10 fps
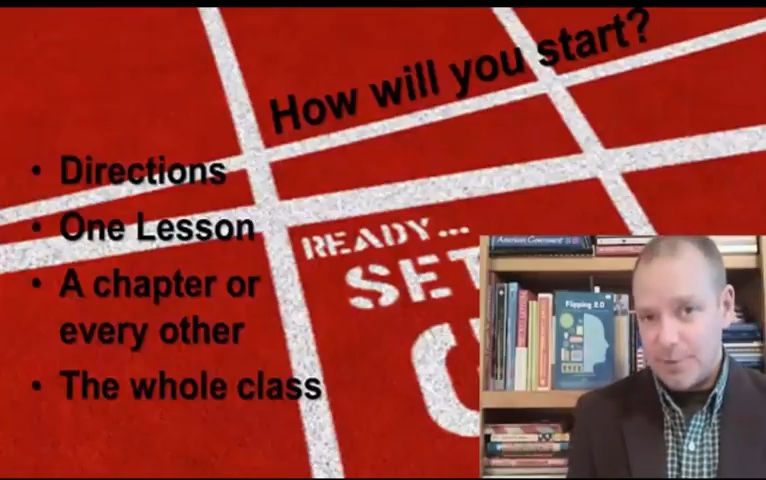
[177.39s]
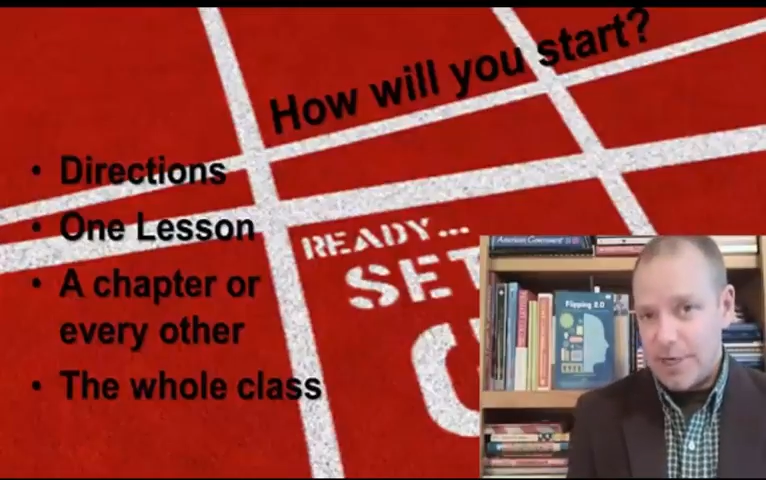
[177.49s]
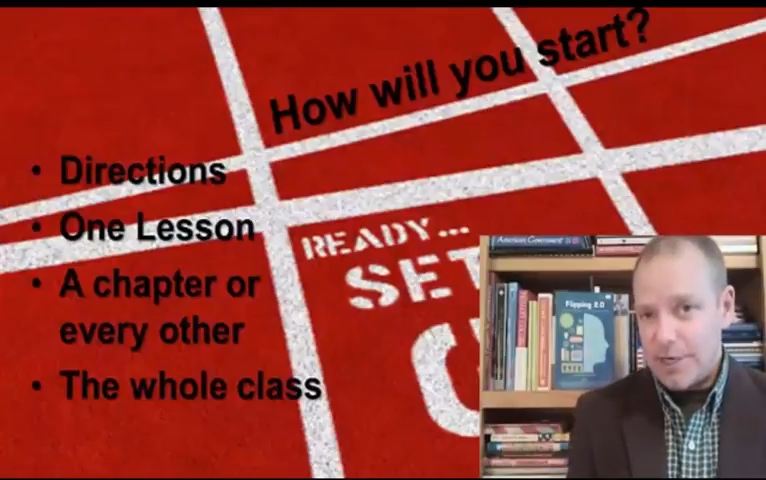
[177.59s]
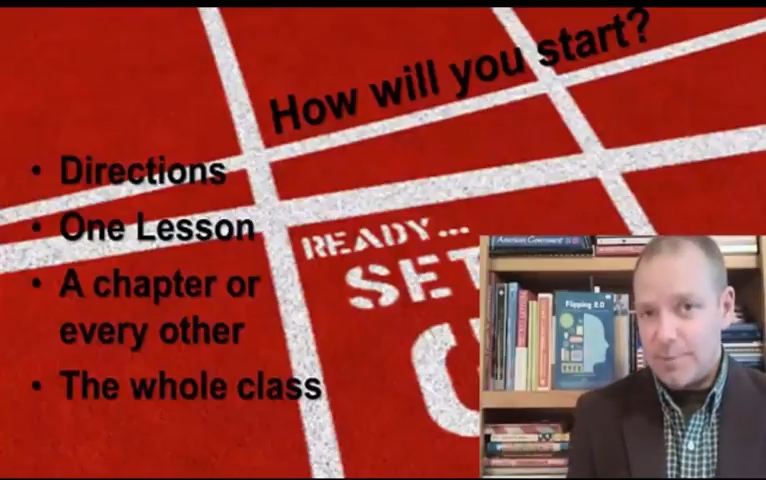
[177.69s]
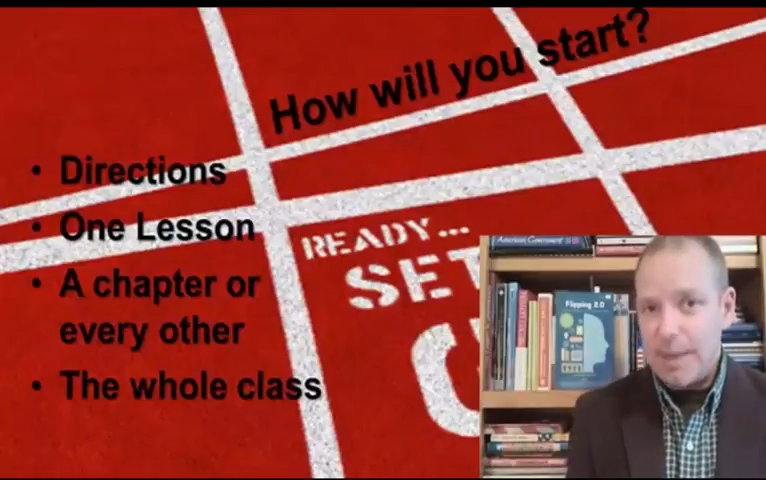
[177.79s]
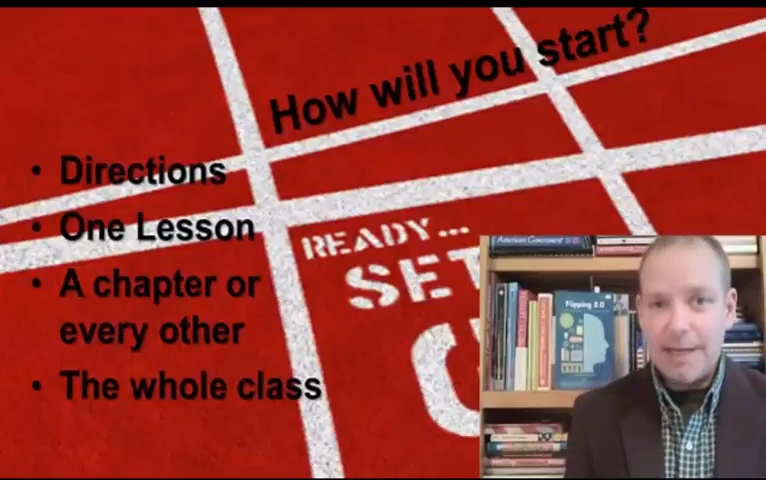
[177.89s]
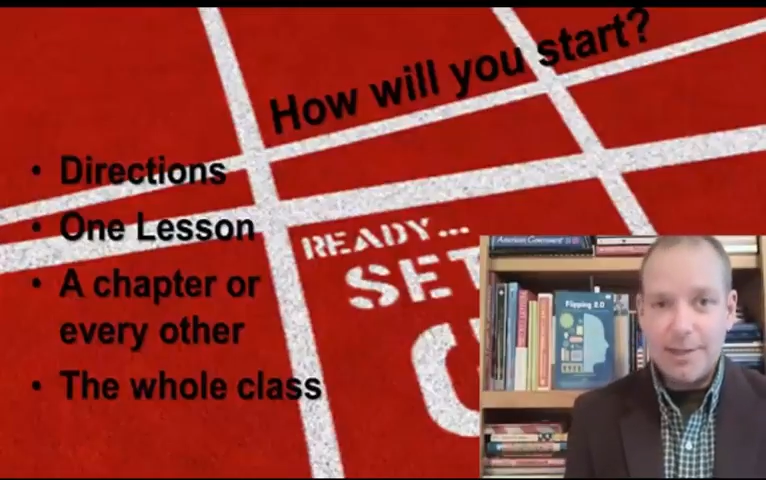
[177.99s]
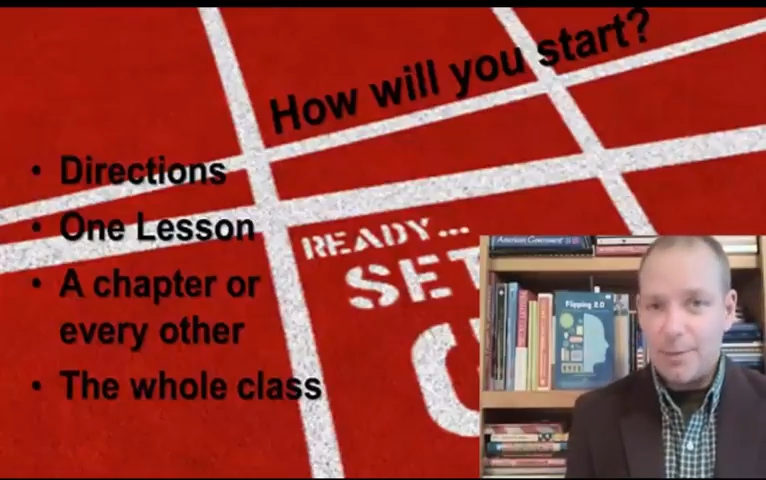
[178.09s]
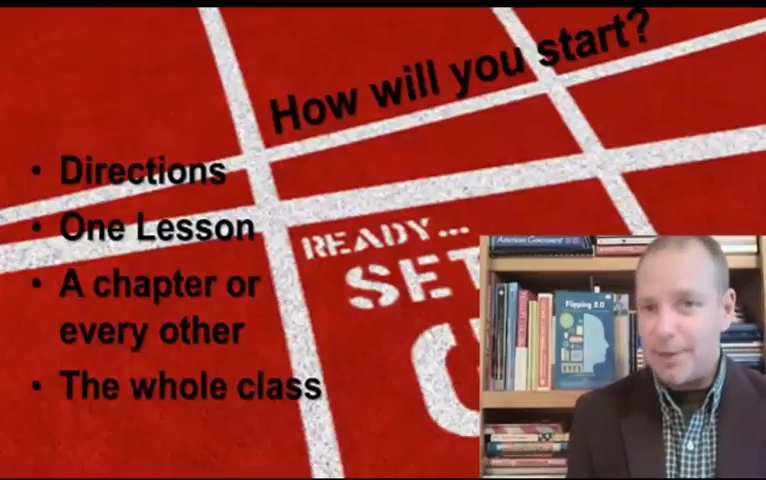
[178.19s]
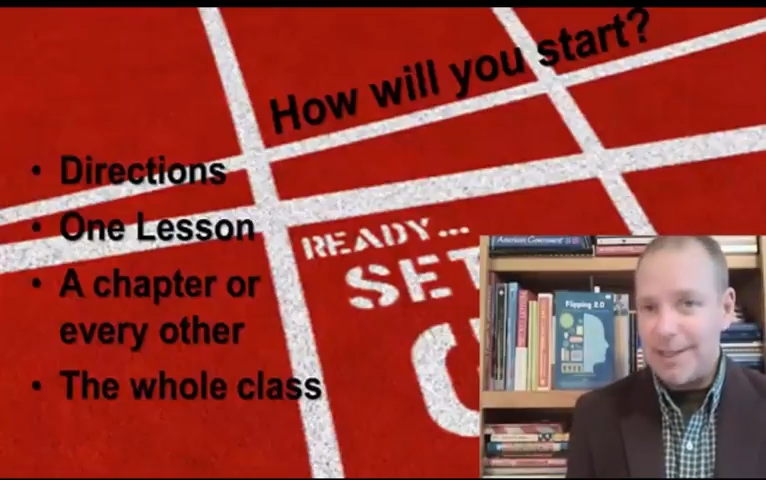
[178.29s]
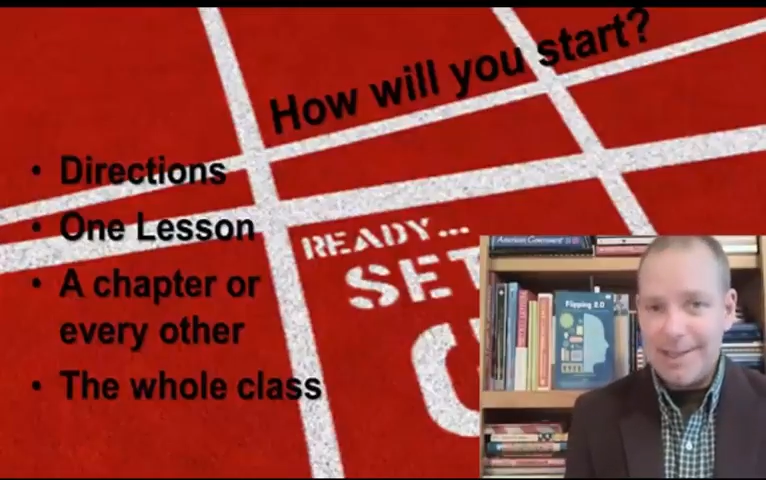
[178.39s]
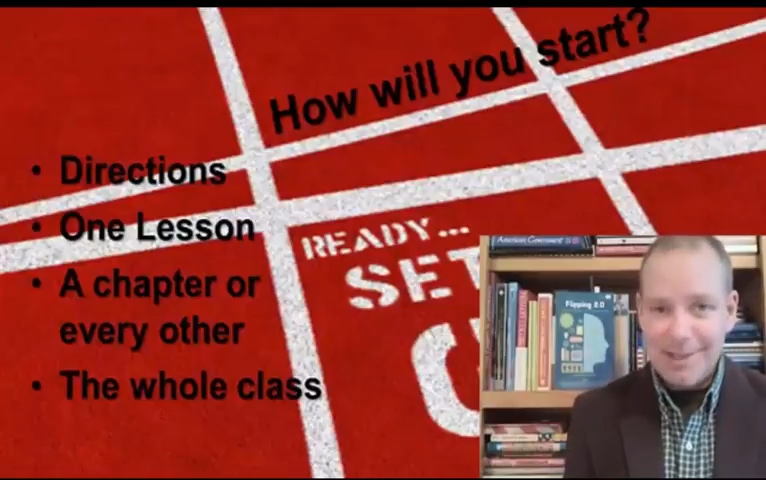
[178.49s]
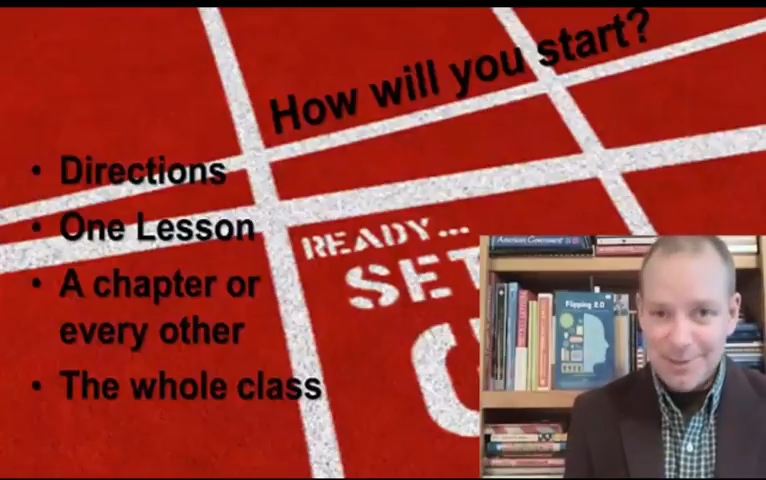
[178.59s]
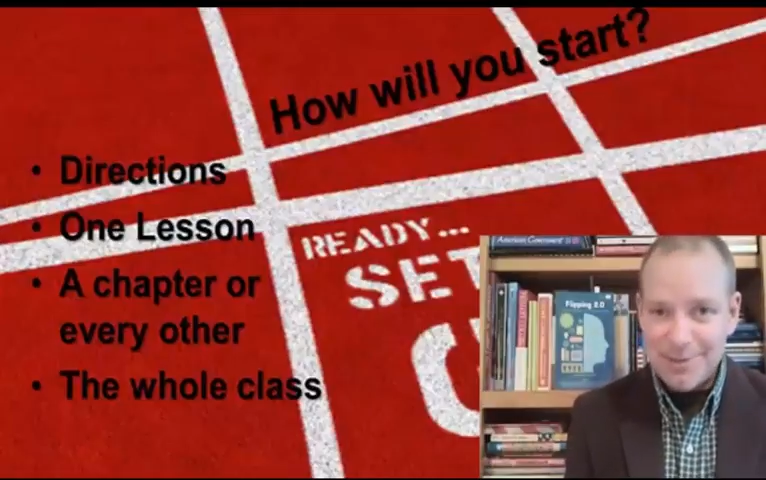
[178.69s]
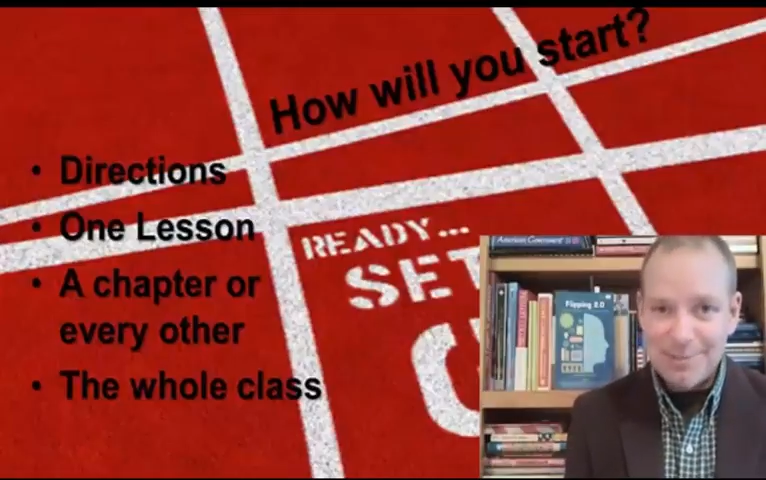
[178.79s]
changed back to the way they
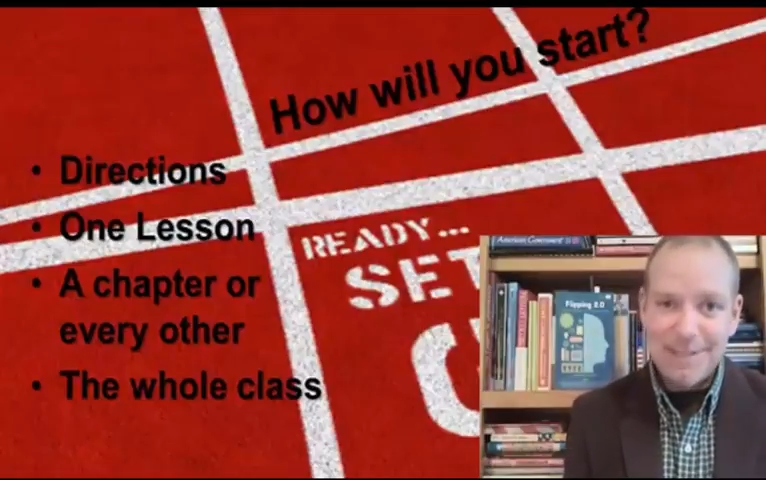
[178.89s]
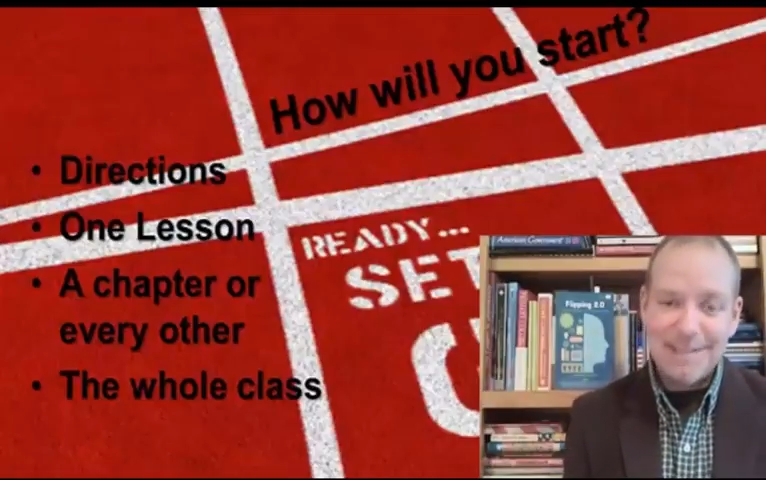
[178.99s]
used to be,